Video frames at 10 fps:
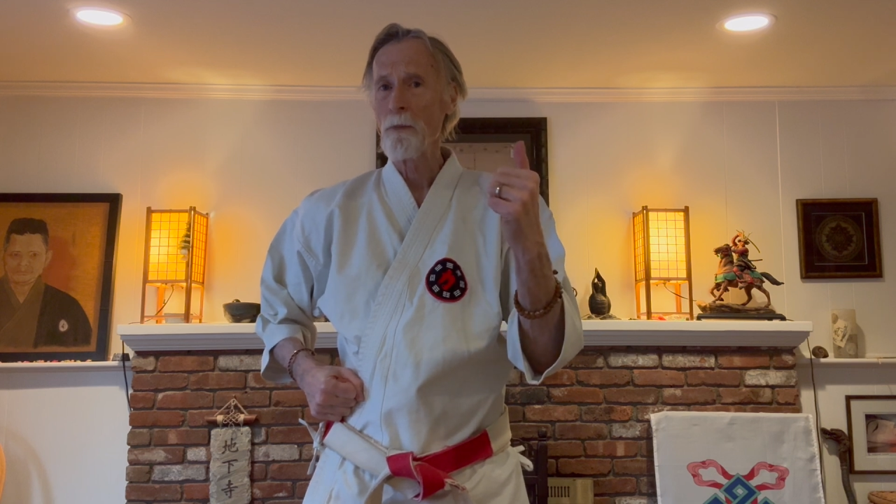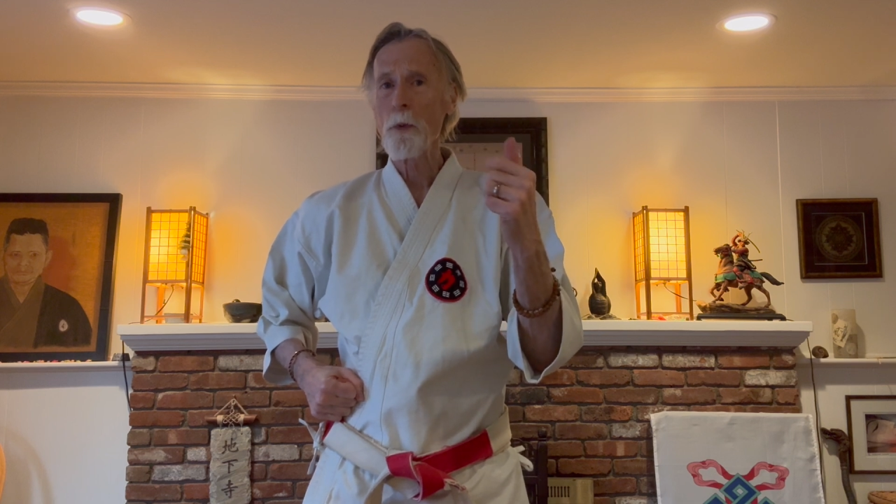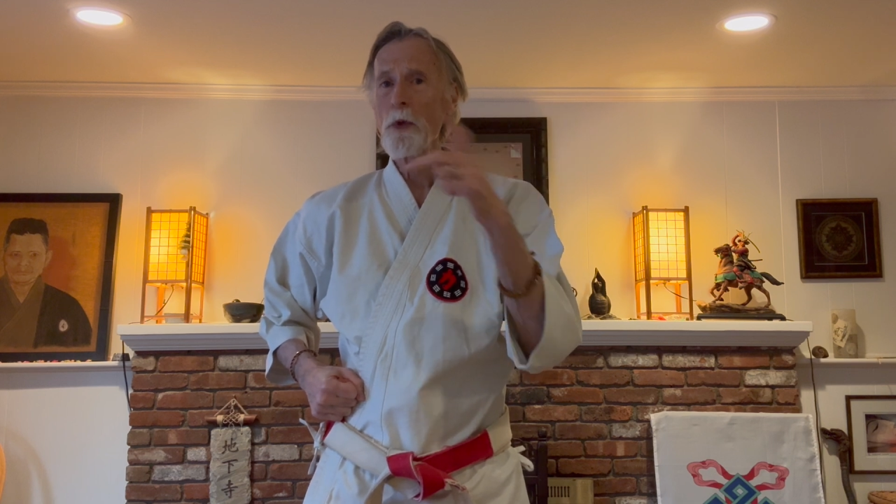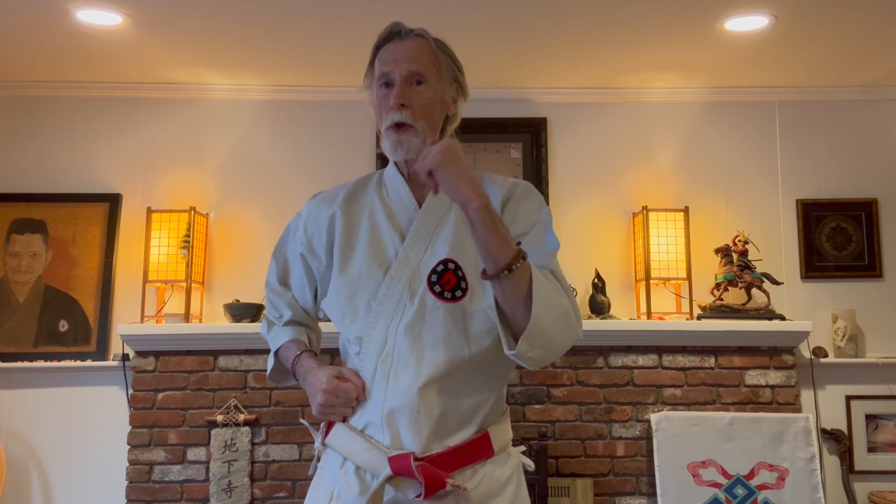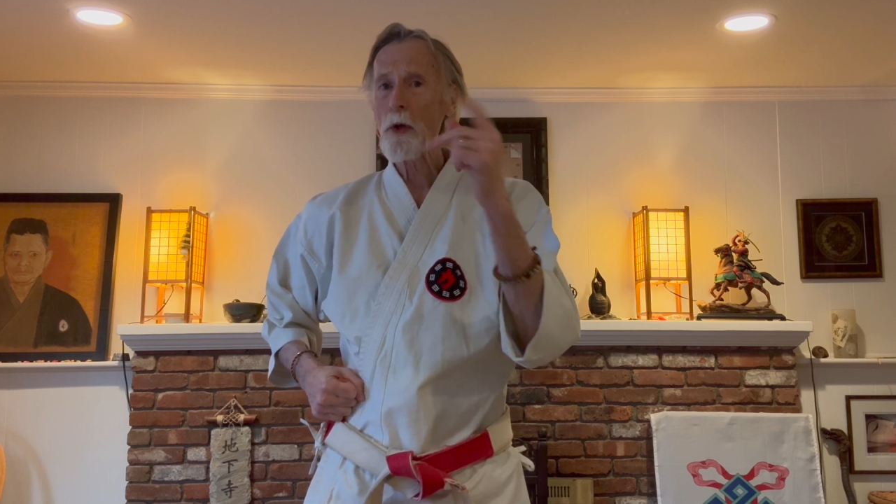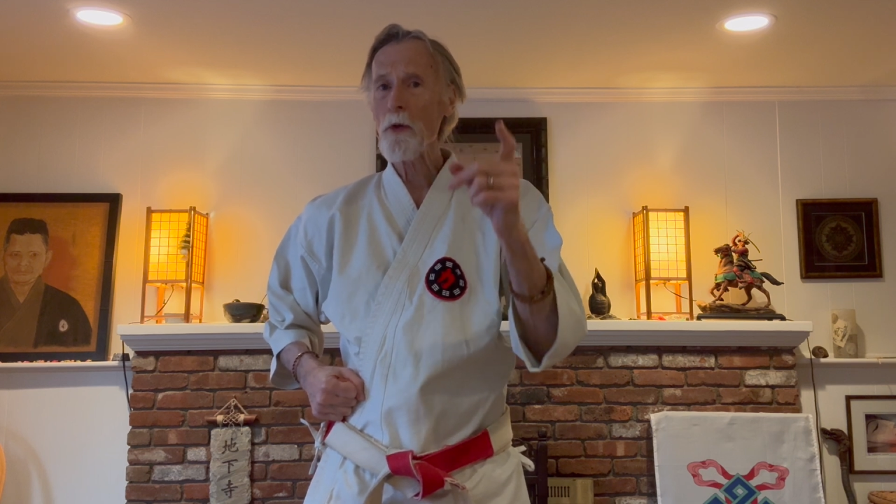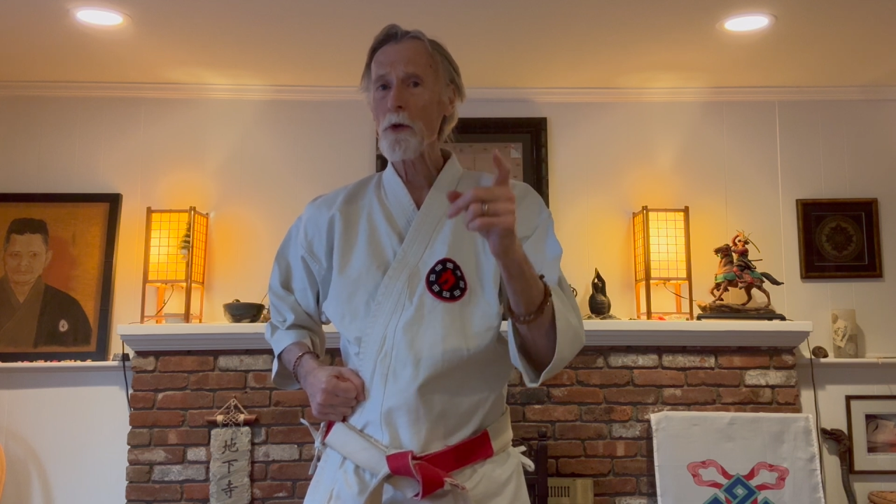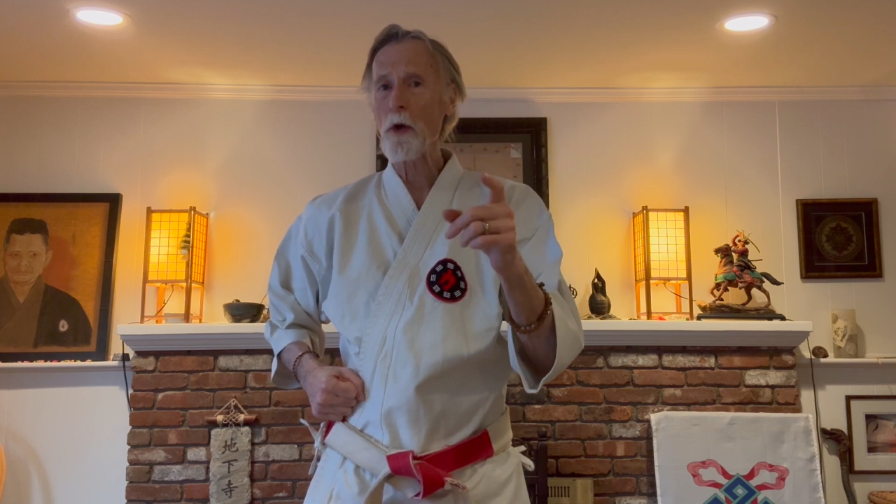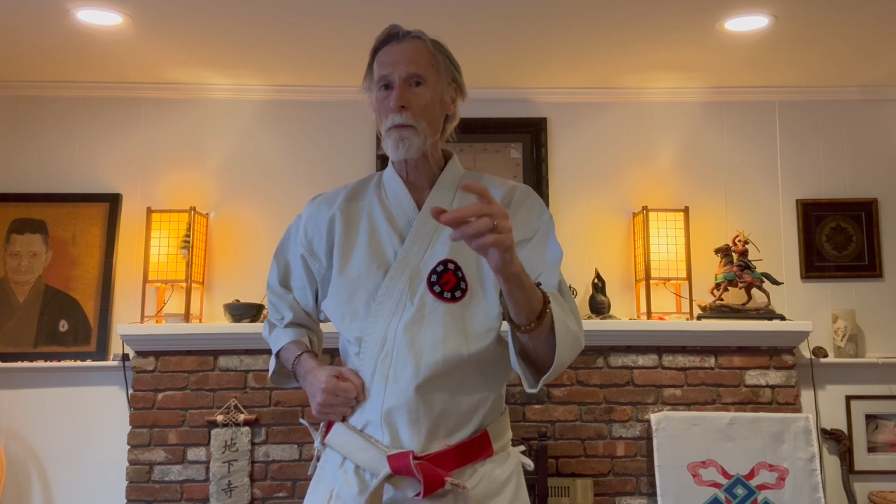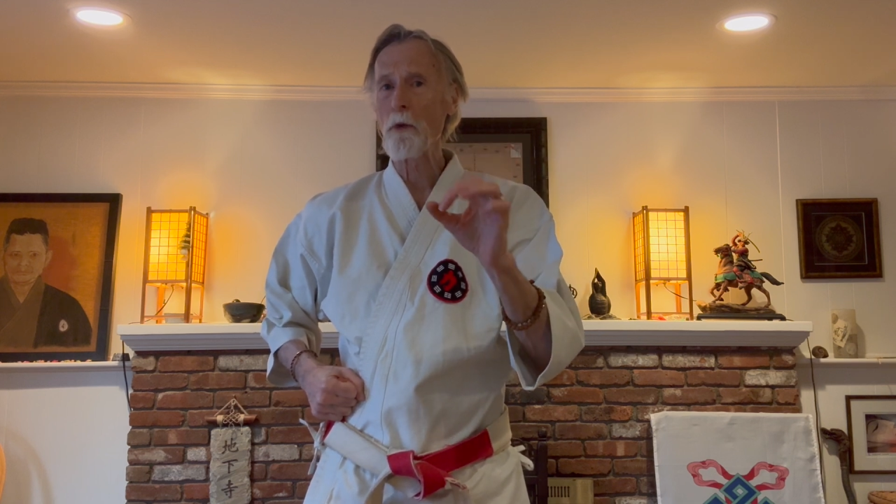When you hear the term